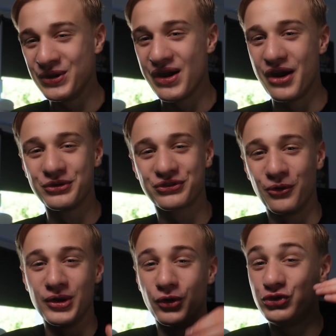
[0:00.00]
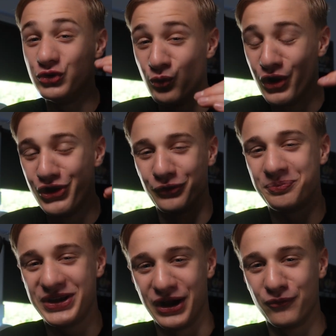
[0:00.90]
your air is going out, you will not
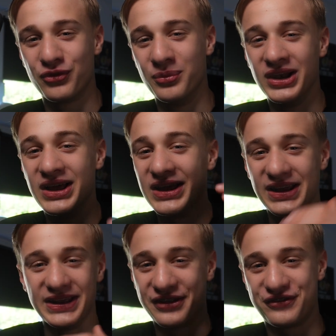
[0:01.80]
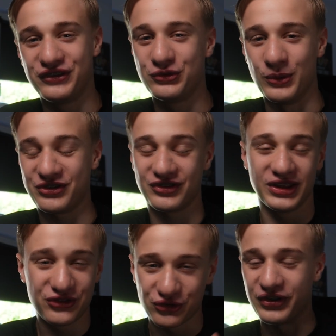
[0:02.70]
be comfortable in that situation.
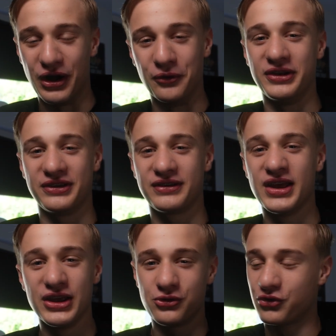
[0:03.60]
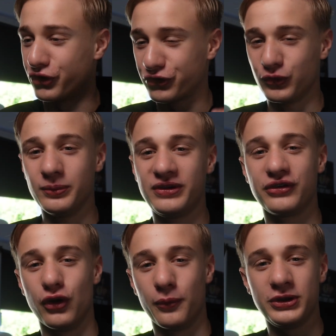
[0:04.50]
It's just how it is. Your shots will be
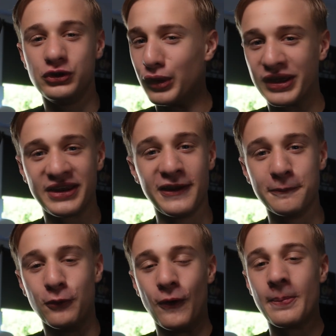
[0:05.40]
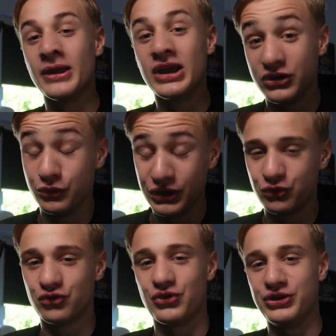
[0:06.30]
sloppy, you will get hit more. You need
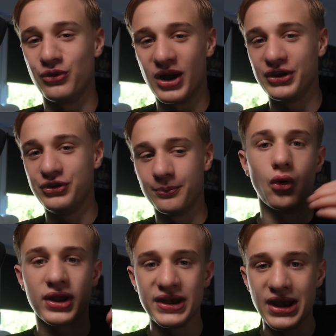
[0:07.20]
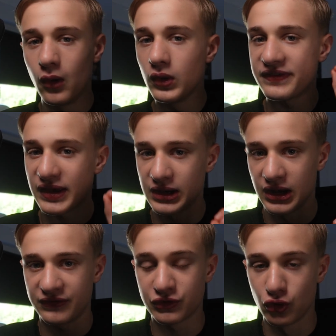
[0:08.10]
to train your cardio. Okay, now let's
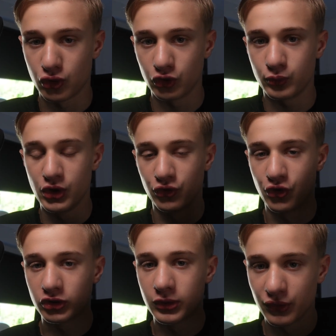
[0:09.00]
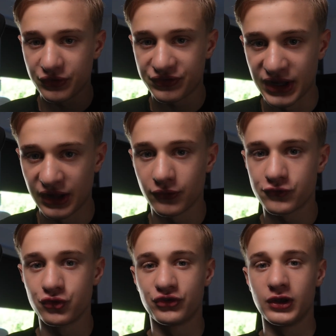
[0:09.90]
analyze this knockout. We now talked about the stance of
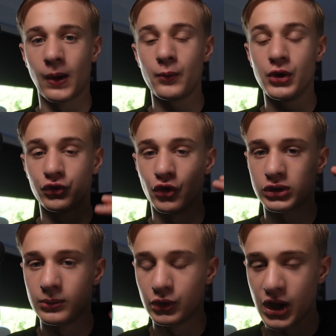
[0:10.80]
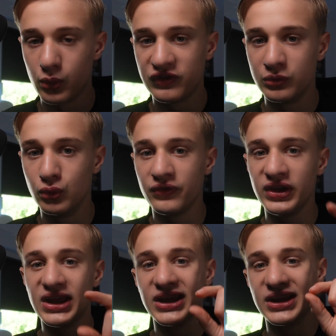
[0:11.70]
Jon Silva. We now talked about how he's
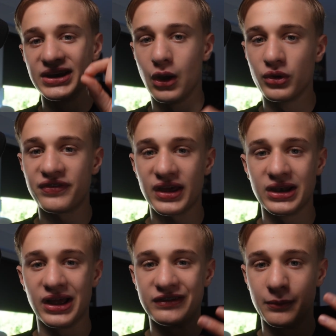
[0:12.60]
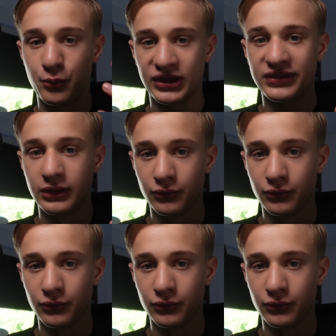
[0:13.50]
moving. Now let's analyze a practical